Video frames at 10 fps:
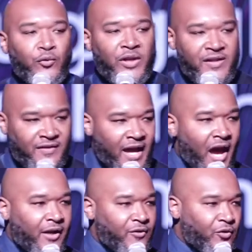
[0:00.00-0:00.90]
to his
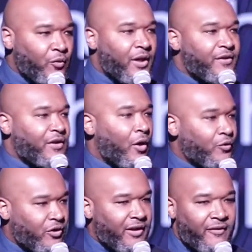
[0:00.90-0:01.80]
God and true to his
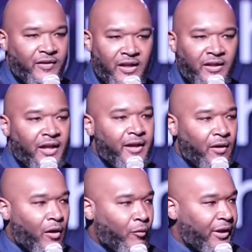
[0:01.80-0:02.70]
culture and everything that he
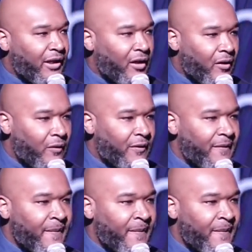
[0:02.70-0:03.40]
had already learned.